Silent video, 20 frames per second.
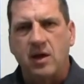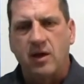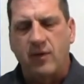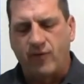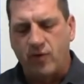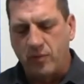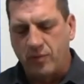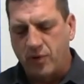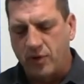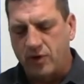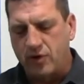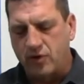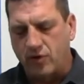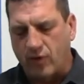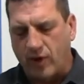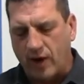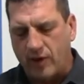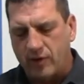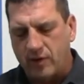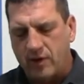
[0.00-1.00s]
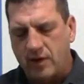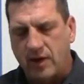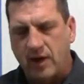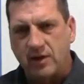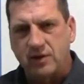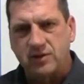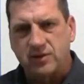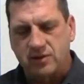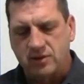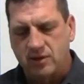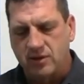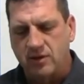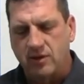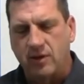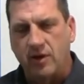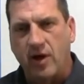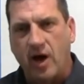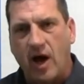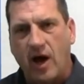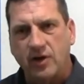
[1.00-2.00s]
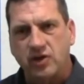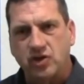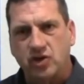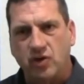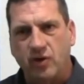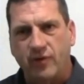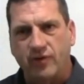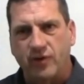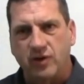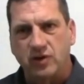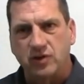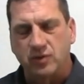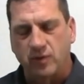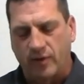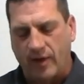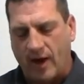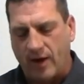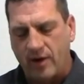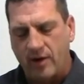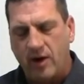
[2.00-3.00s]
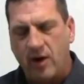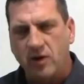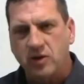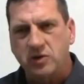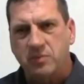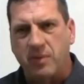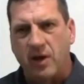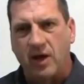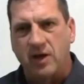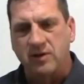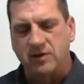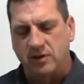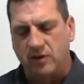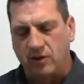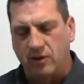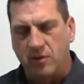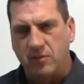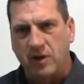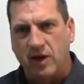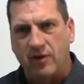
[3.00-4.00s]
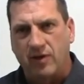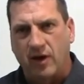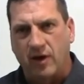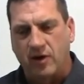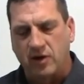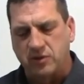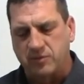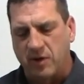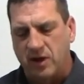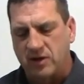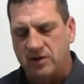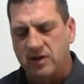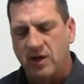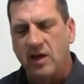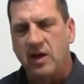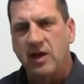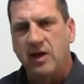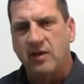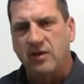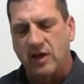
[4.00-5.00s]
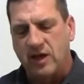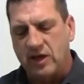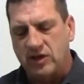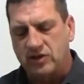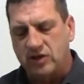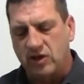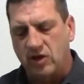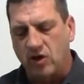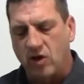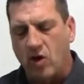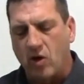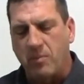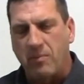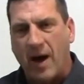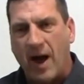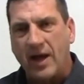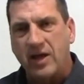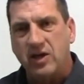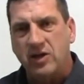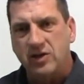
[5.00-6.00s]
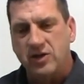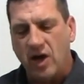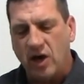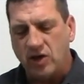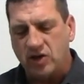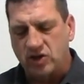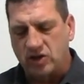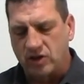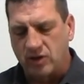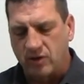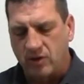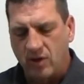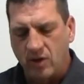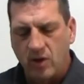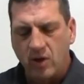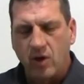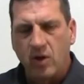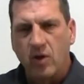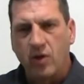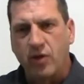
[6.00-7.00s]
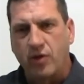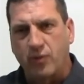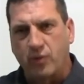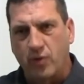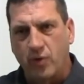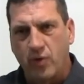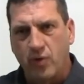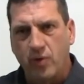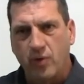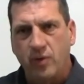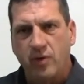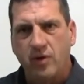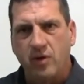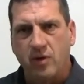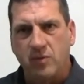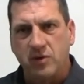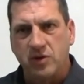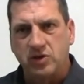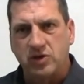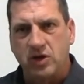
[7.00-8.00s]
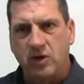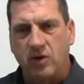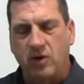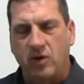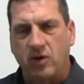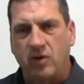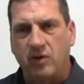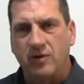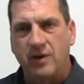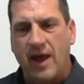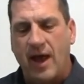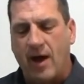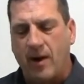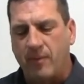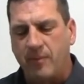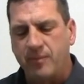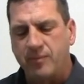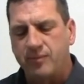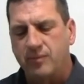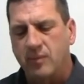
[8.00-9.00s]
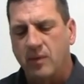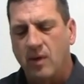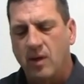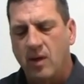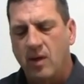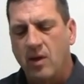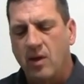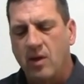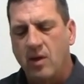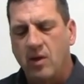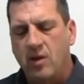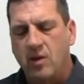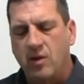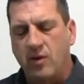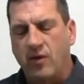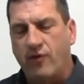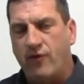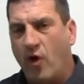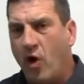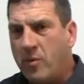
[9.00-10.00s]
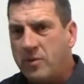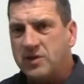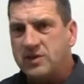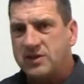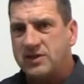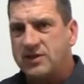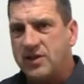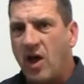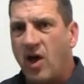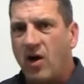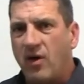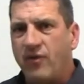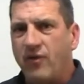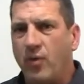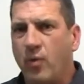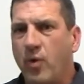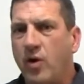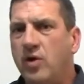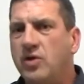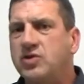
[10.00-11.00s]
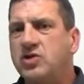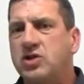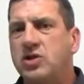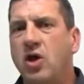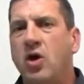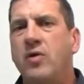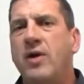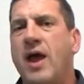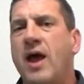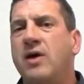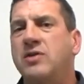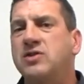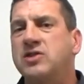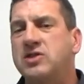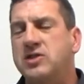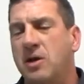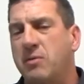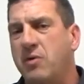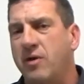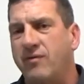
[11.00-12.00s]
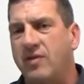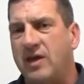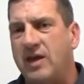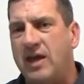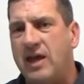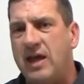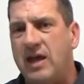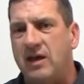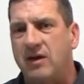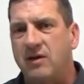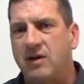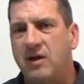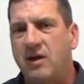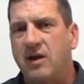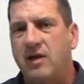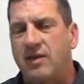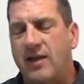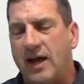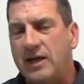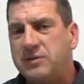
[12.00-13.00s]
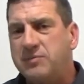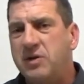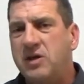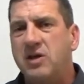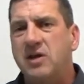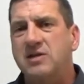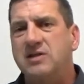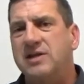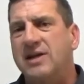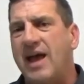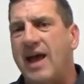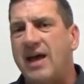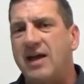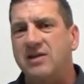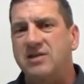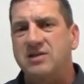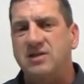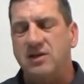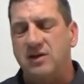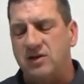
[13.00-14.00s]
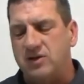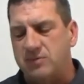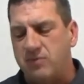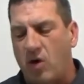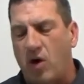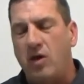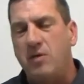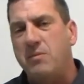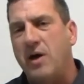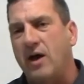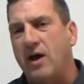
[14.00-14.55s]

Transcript: if you put it directly against the hot surface without an airspace and eliminate that airspace, the heat's going to go by conduction through the material. Now, the foam itself will slow down some of the heat. That's because it has a small